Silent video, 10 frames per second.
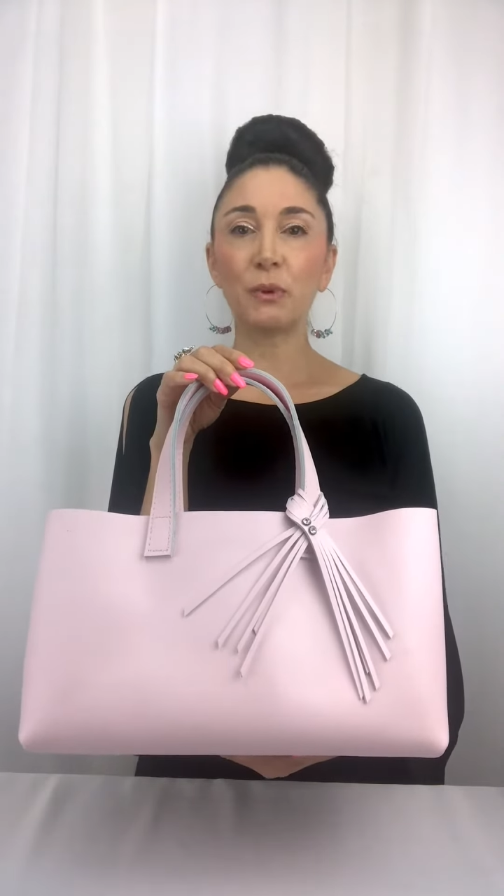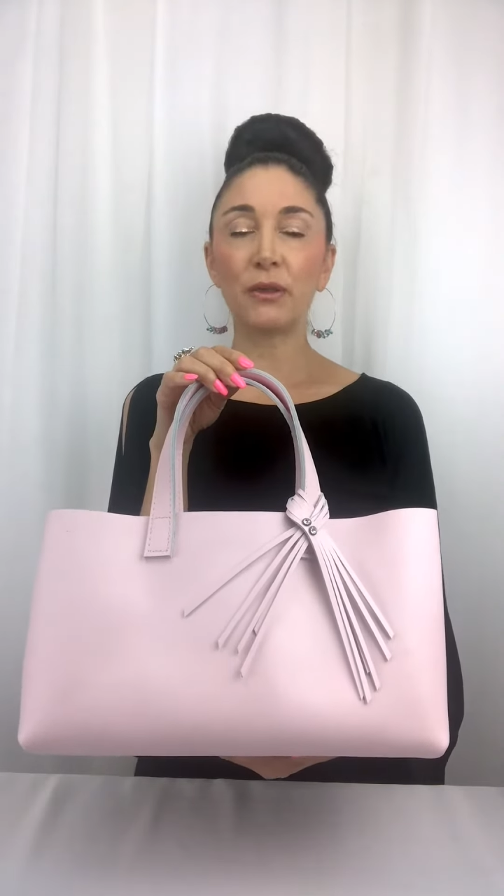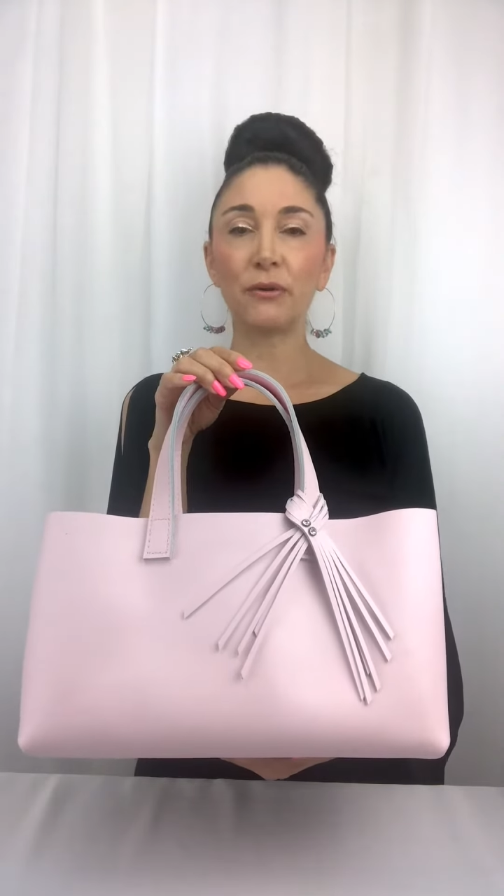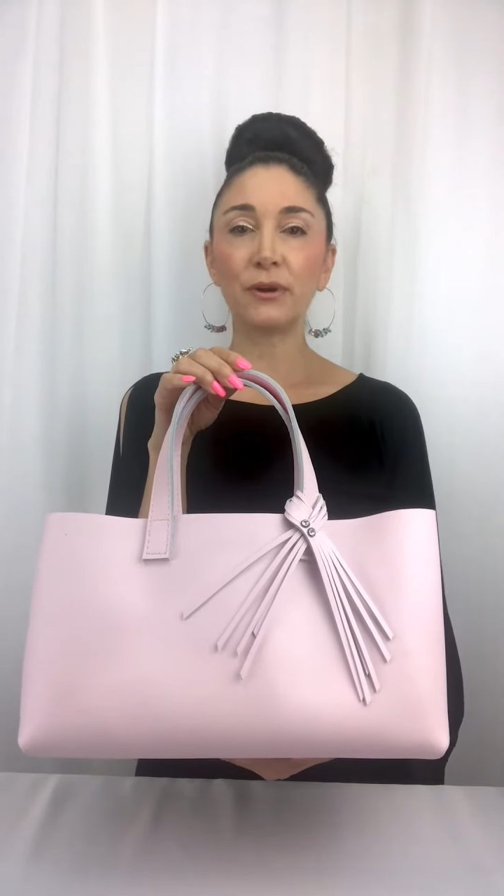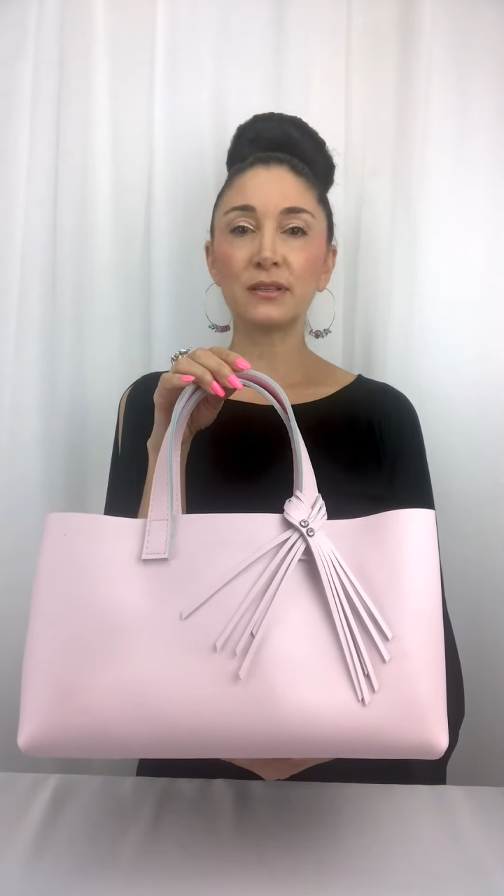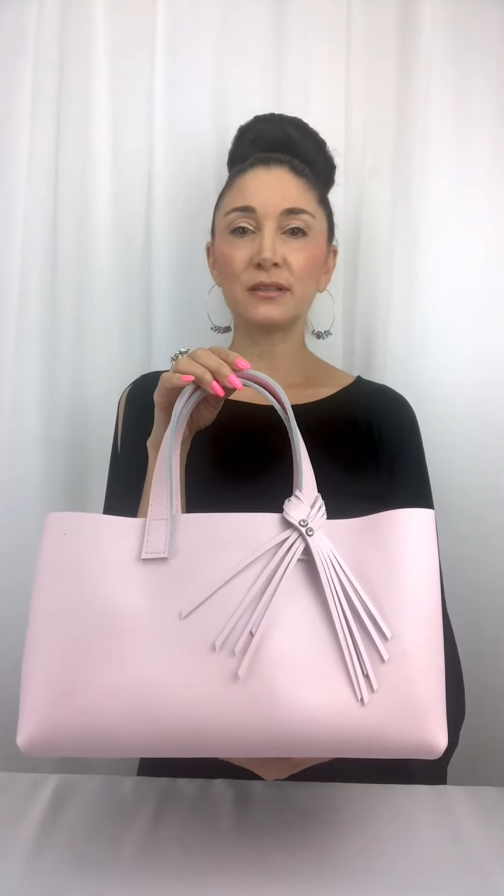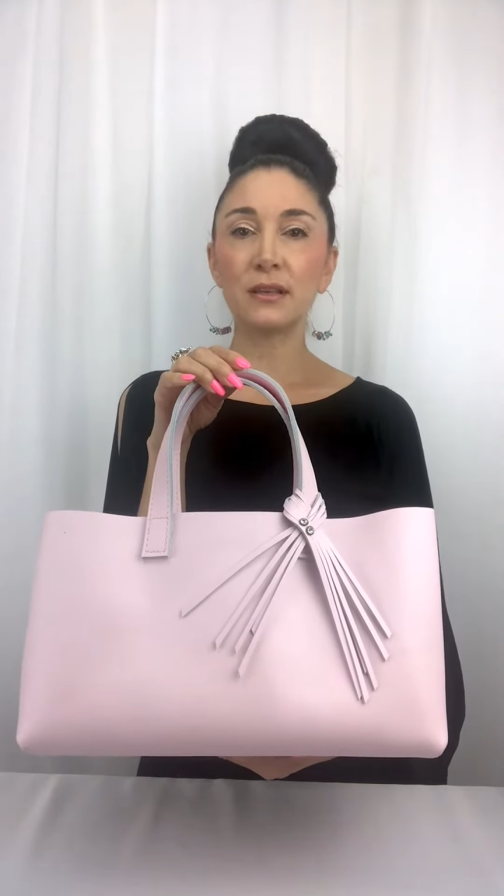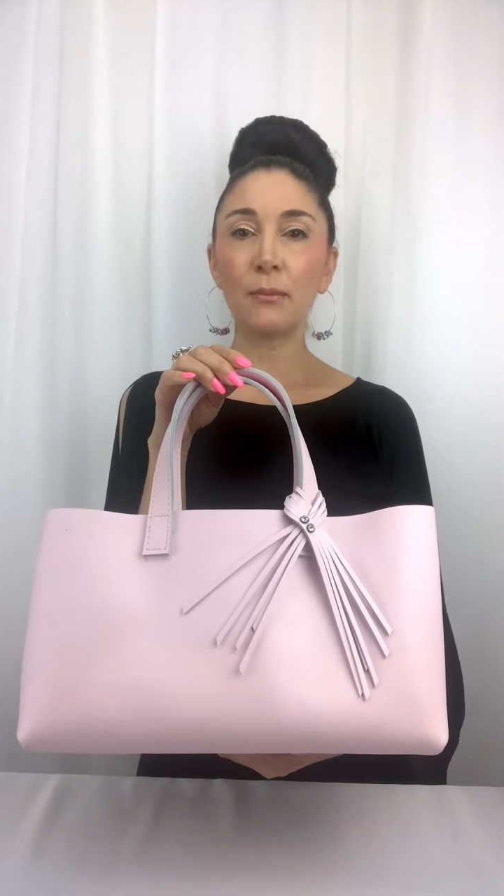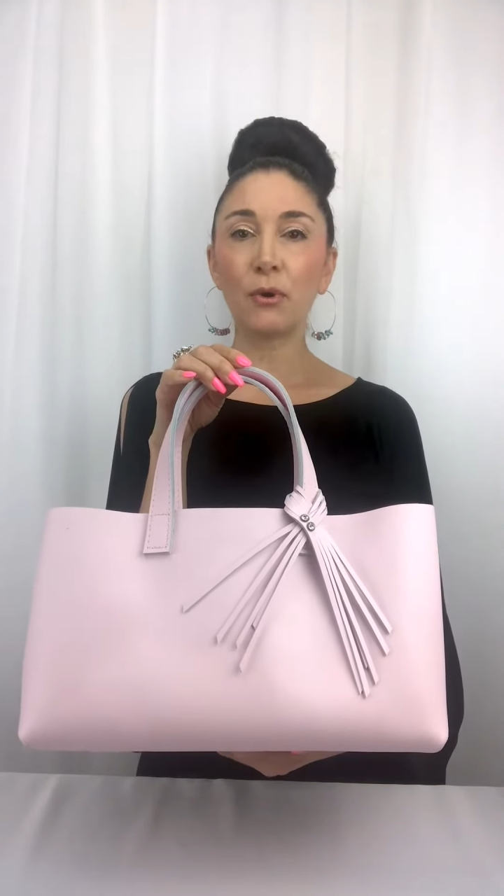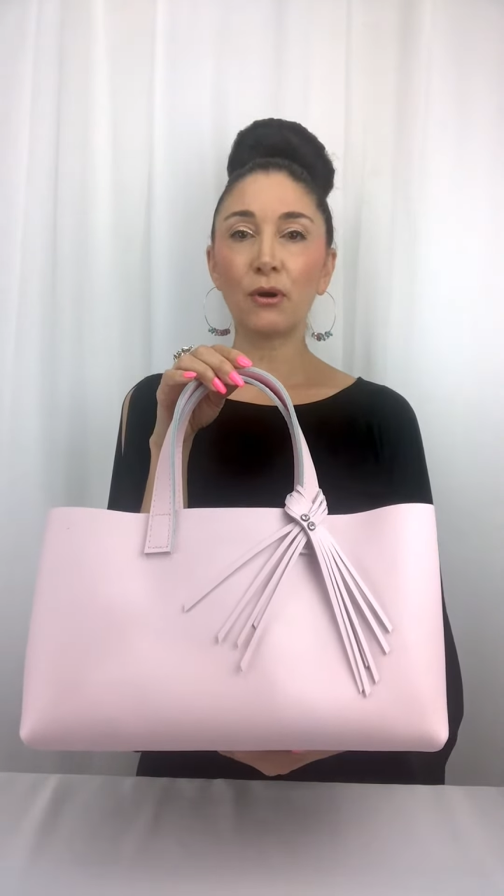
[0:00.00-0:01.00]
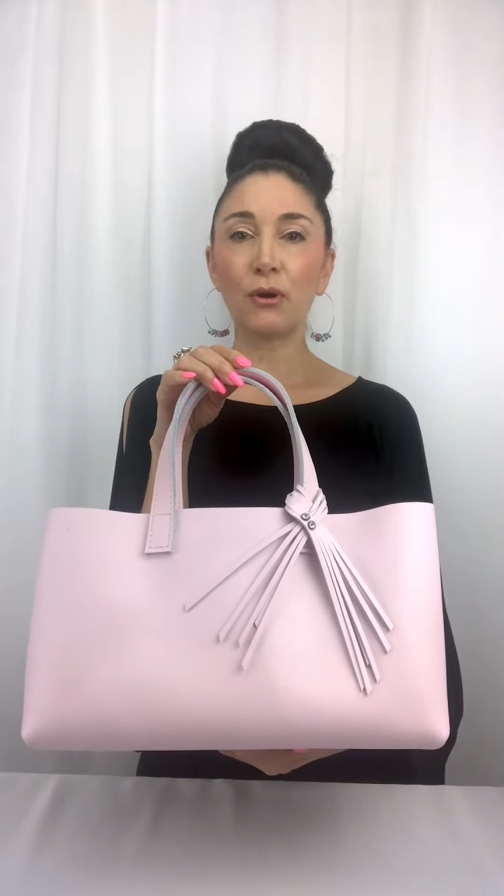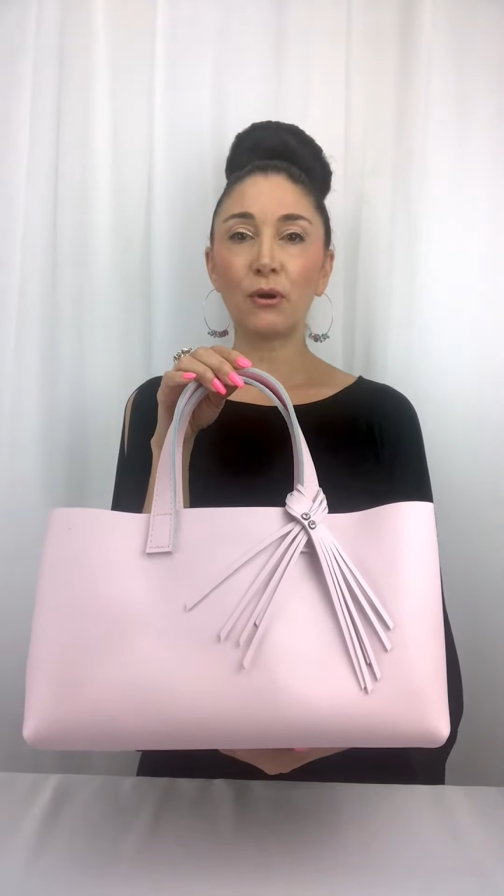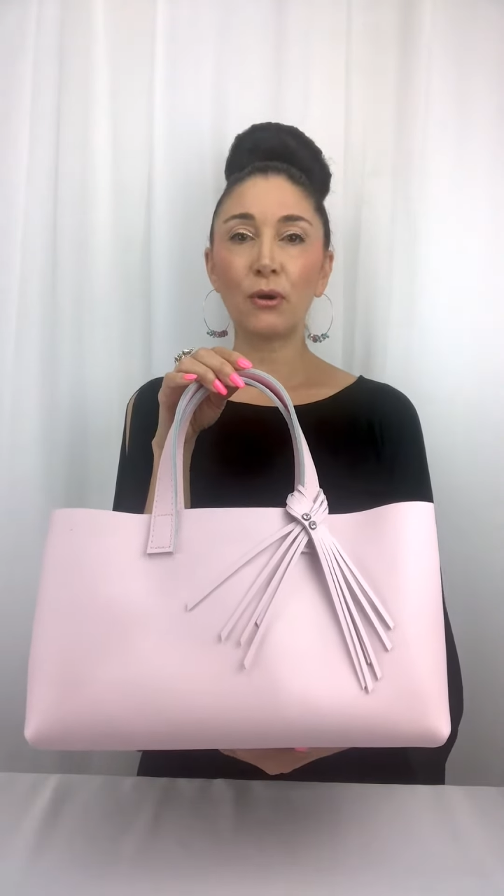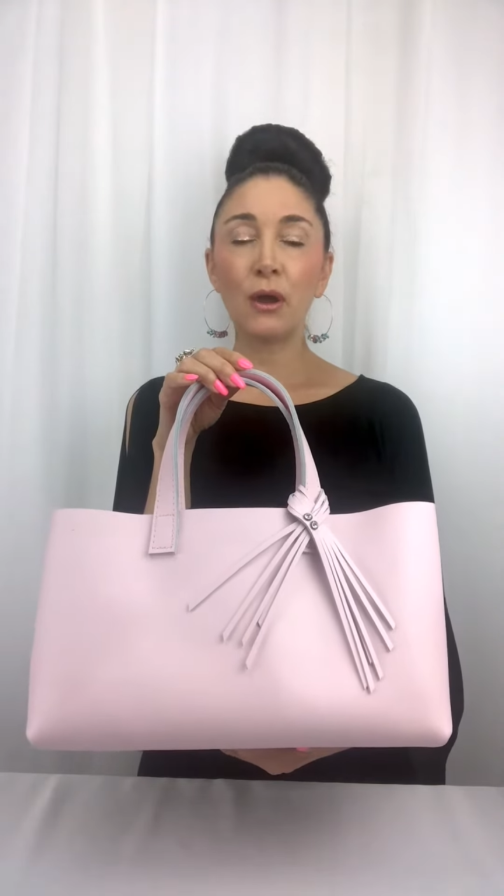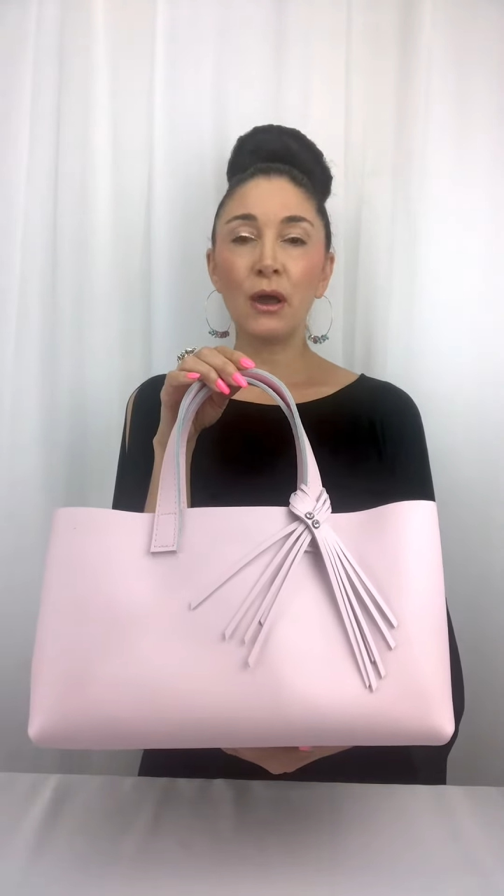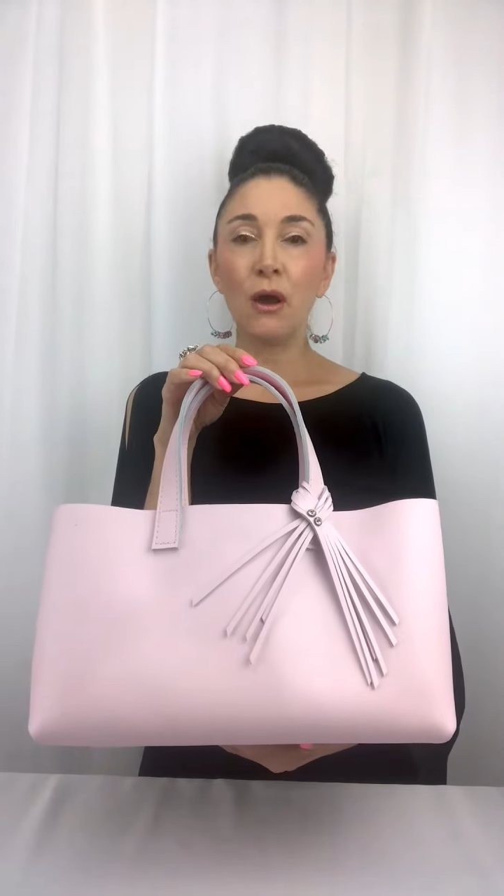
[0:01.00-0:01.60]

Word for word: whether it's summer